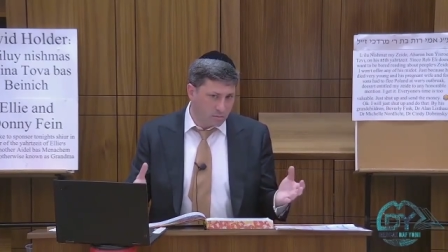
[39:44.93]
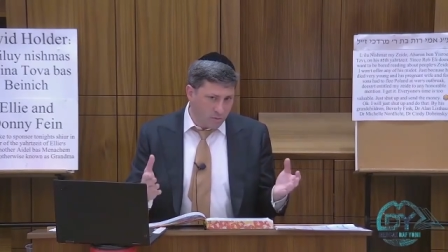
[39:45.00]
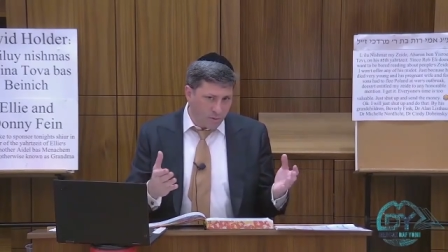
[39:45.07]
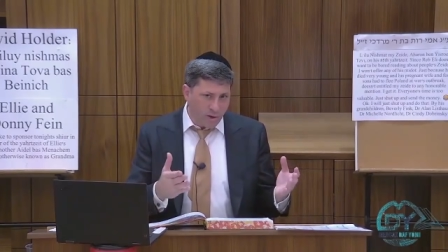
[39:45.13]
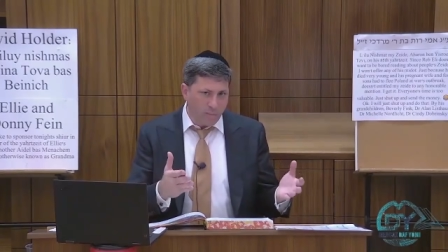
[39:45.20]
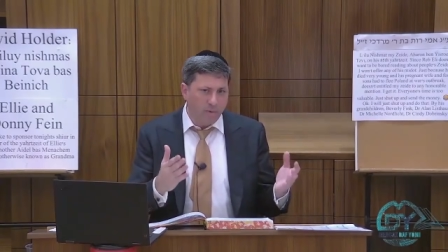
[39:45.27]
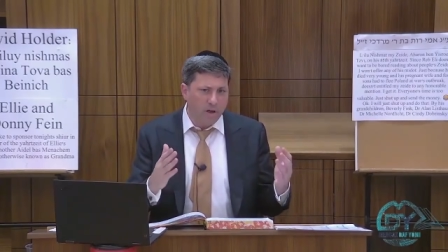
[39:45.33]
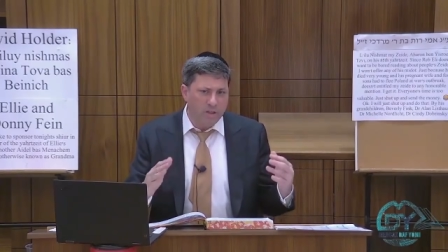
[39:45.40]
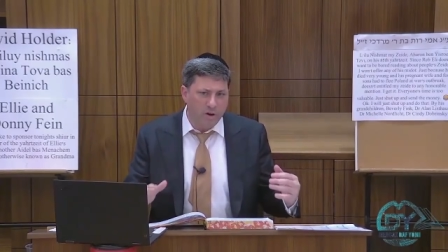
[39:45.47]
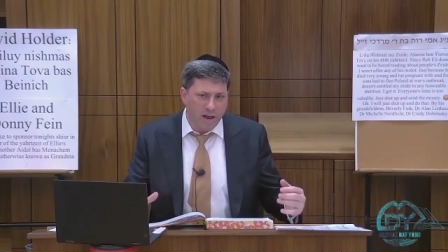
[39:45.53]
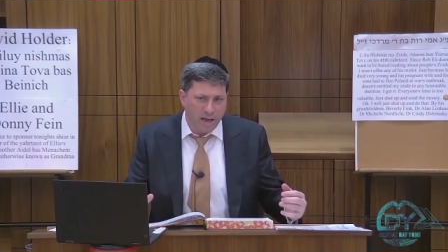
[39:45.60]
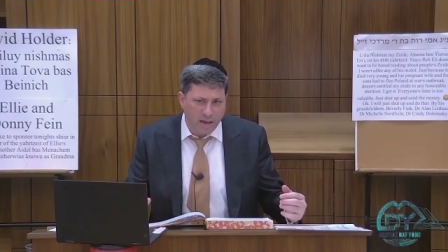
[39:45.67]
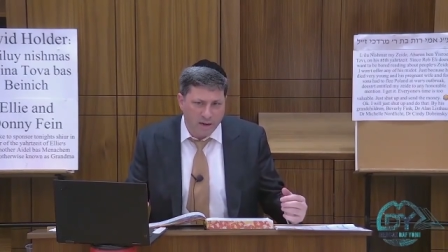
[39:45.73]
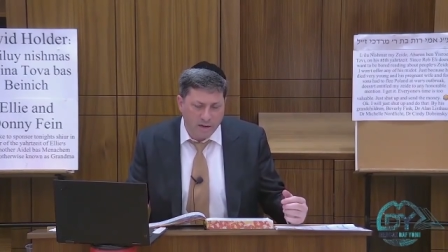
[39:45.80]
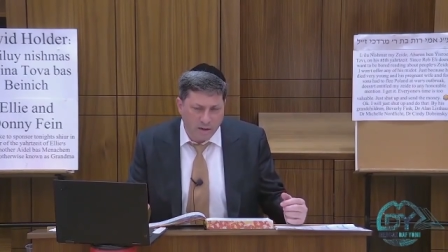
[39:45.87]
when my mother
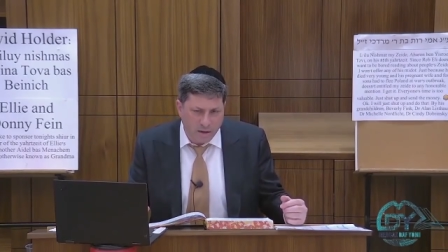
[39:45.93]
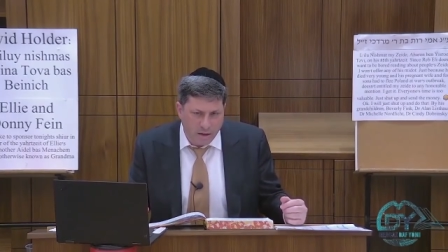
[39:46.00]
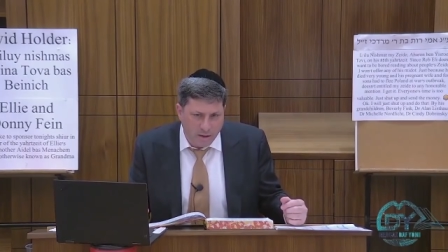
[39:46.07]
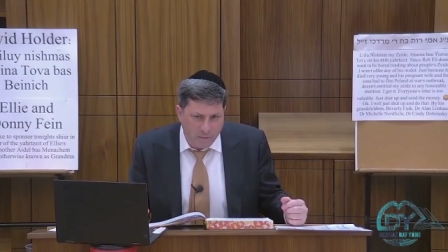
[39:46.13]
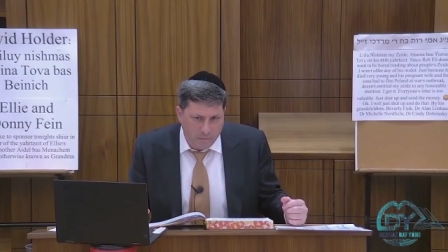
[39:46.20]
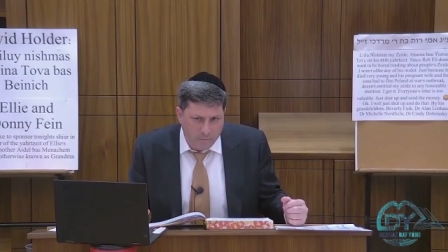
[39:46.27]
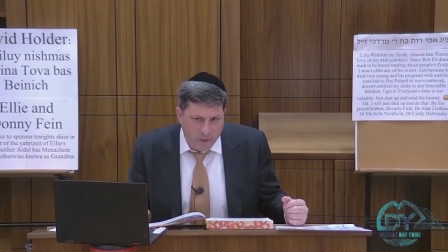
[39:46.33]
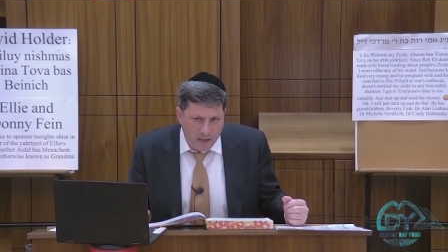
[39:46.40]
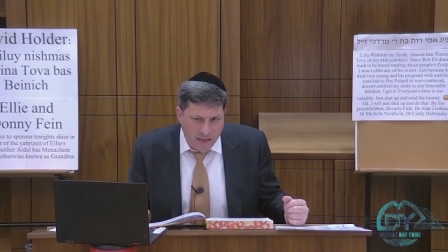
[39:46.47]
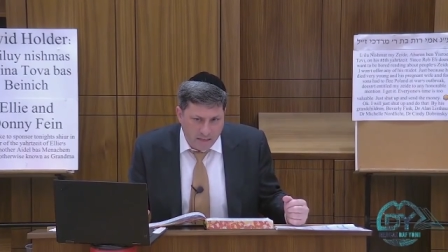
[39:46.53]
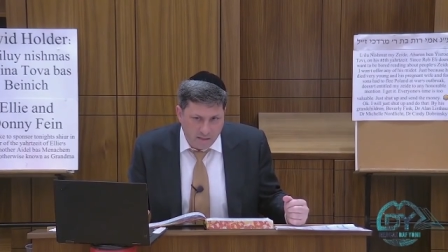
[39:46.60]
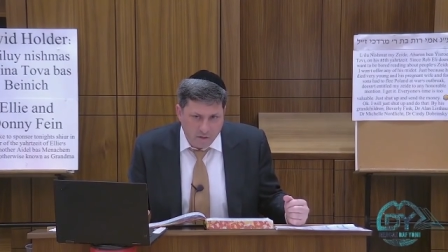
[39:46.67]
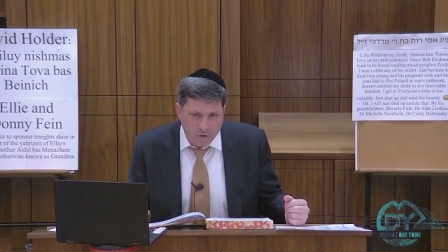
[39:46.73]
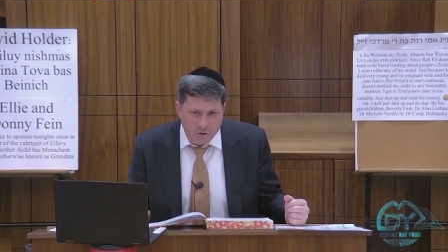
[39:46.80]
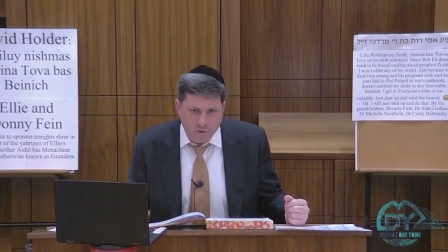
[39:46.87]
had, um,
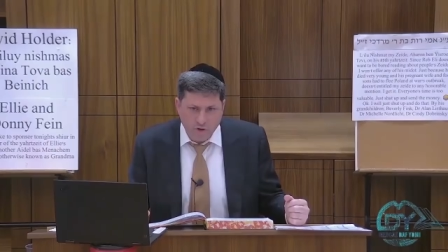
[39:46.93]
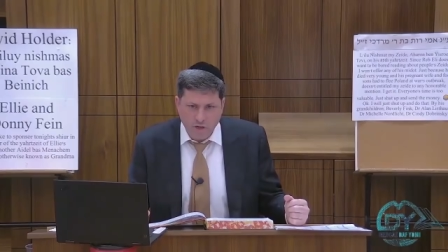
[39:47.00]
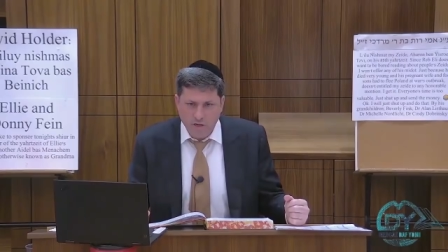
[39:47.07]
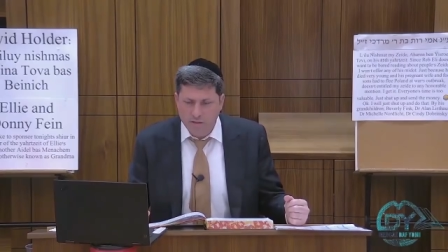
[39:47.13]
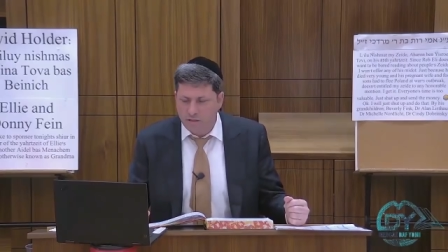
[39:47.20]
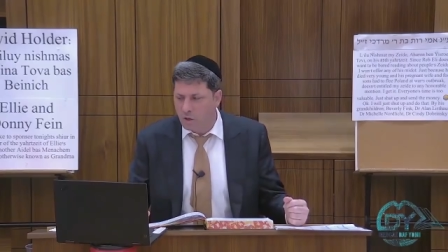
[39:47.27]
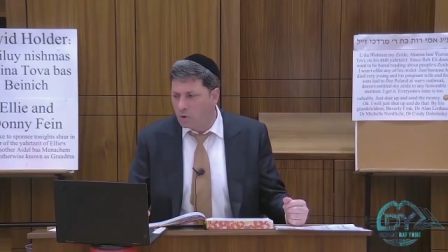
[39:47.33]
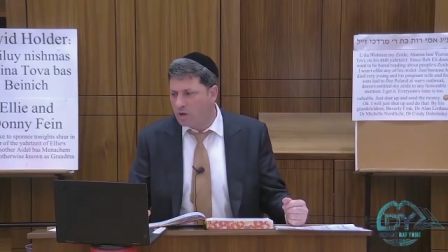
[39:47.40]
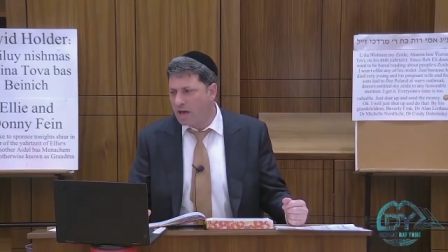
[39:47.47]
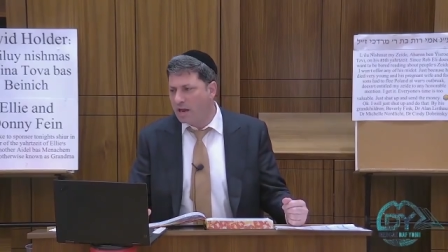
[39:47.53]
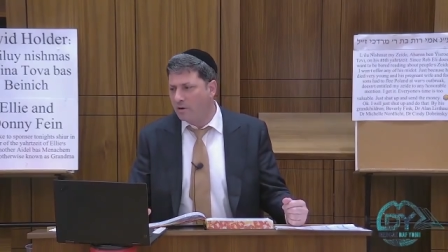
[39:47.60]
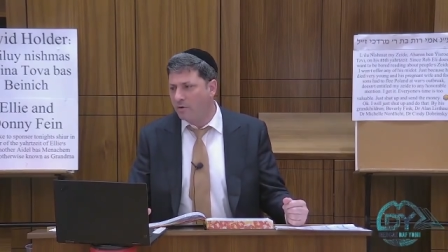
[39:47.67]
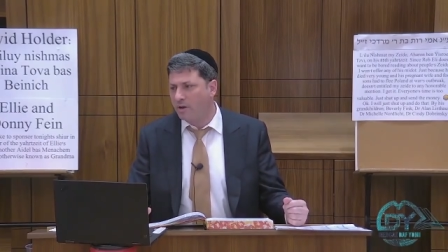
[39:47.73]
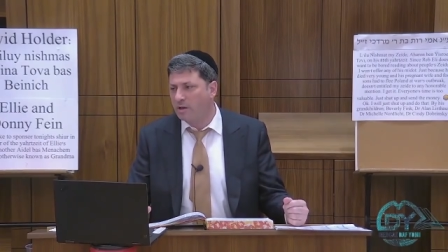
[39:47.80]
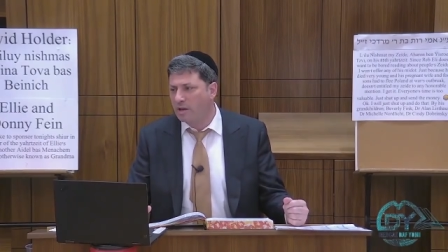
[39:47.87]
had surgery in Sloan
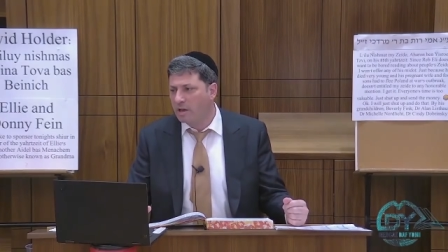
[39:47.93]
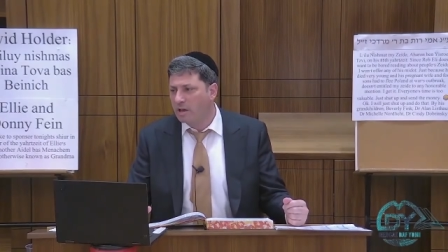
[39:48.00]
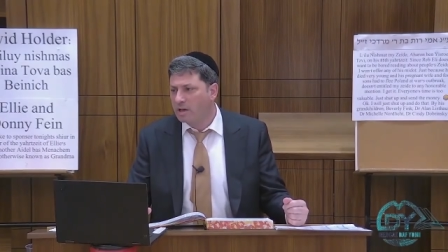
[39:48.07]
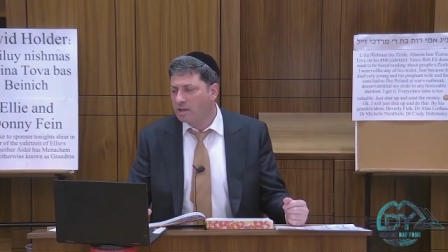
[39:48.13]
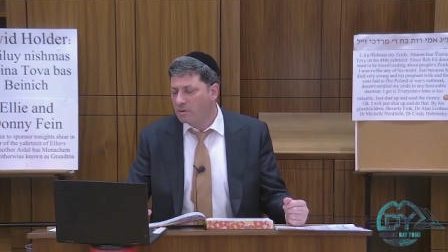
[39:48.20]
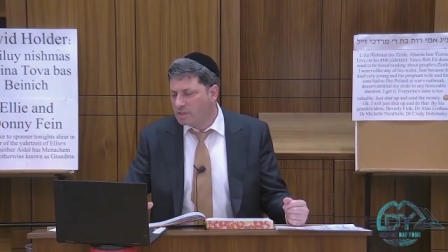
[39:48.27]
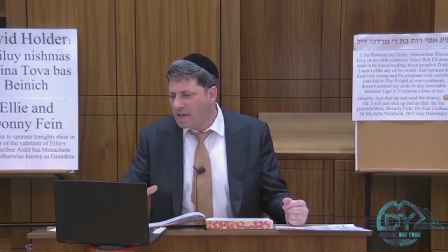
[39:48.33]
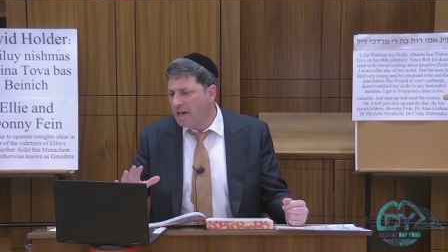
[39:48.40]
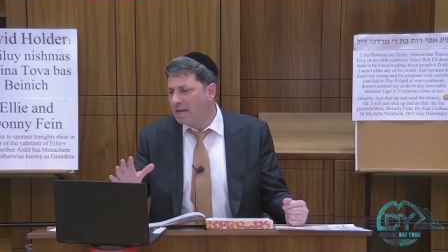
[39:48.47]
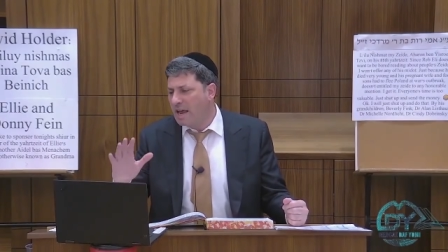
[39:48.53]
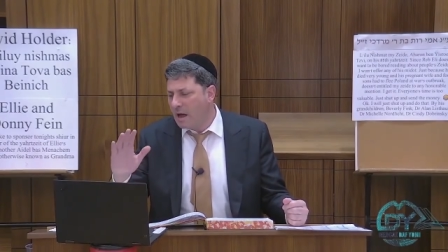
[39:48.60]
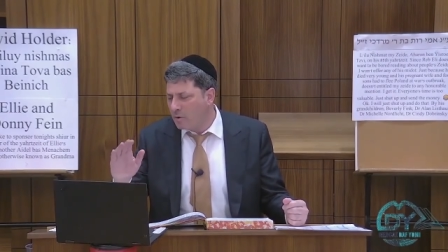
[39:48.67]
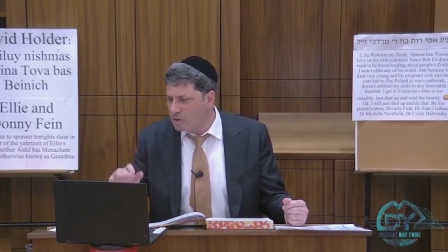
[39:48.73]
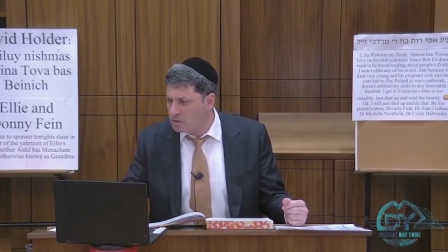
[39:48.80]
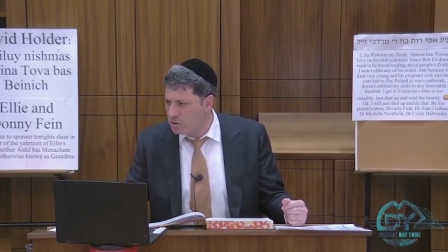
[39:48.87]
Kettering, it was an eight
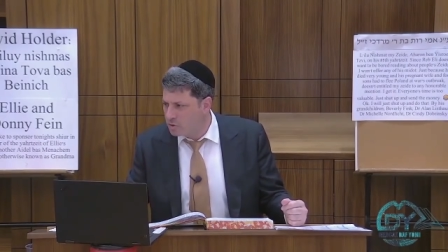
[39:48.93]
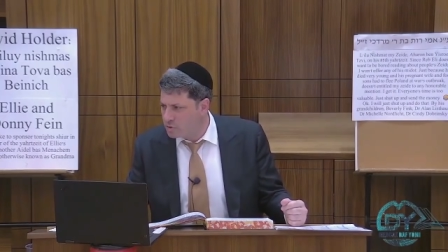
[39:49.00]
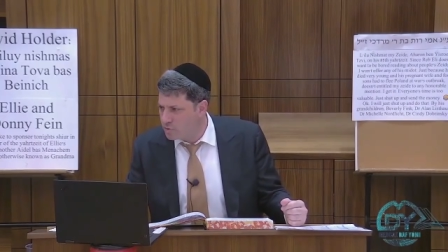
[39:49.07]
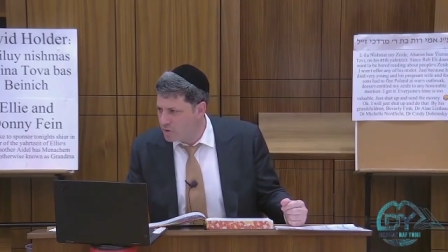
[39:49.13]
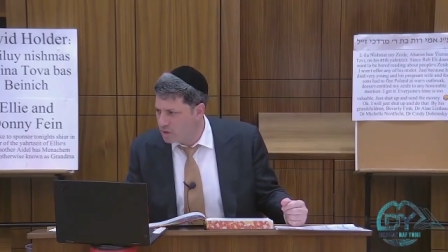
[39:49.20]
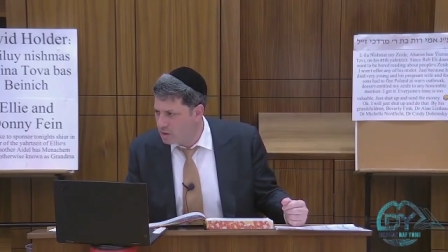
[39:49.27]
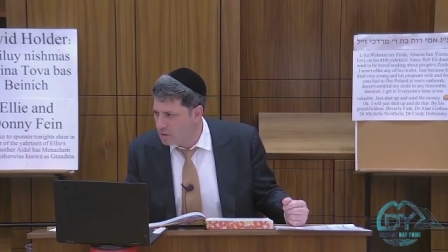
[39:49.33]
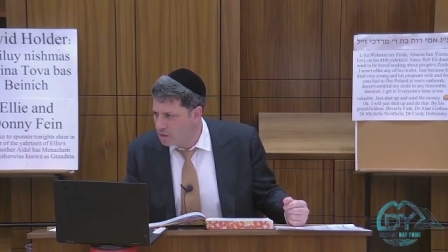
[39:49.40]
hour surgery.